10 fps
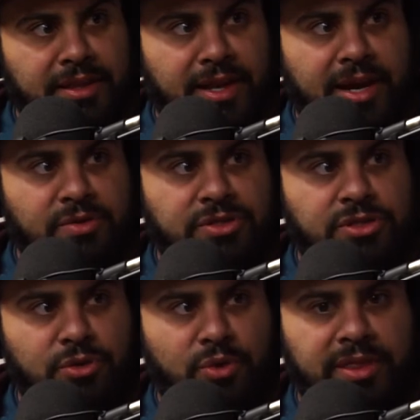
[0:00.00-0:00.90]
anything
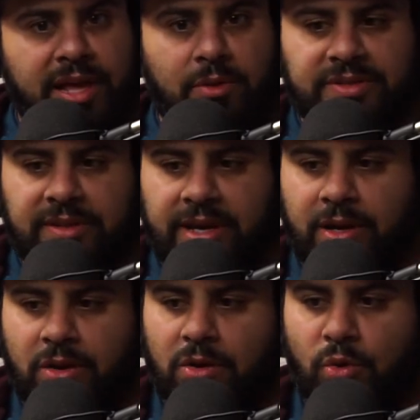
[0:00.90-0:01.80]
that I was doing
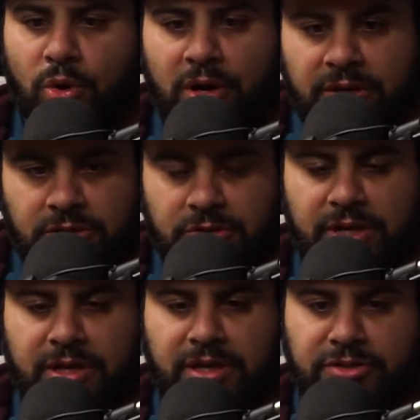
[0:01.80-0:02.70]
that was like
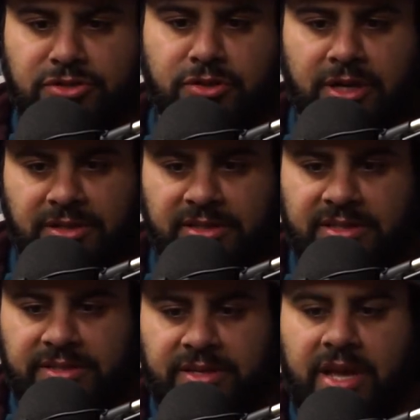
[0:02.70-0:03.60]
orchestrated,
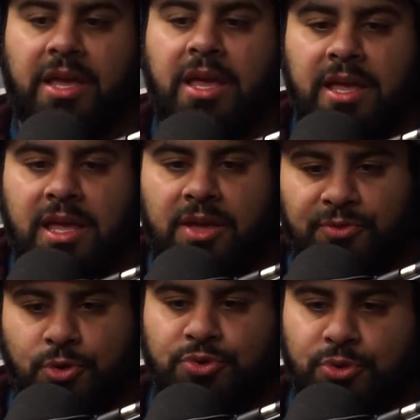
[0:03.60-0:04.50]
constructed to say,
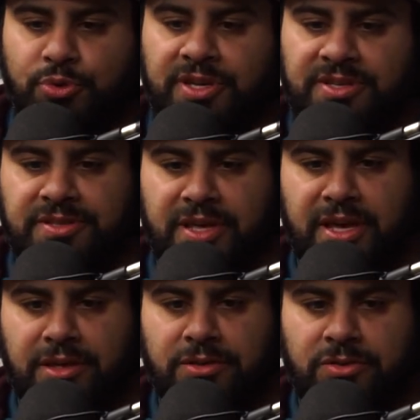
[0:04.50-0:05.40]
if you do
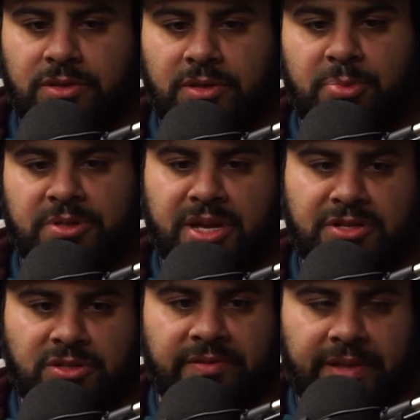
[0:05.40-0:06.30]
these things,
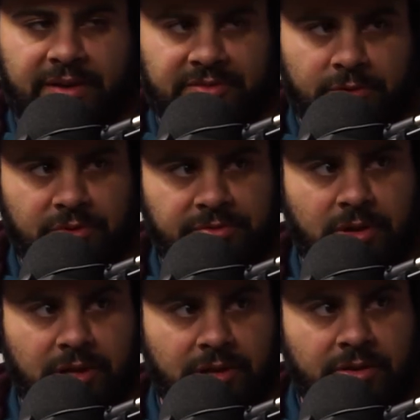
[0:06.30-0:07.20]
the potential
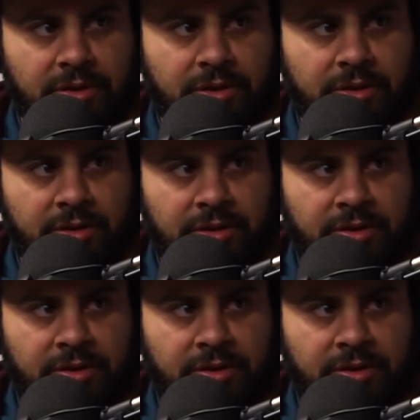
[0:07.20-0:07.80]
laughter will follow.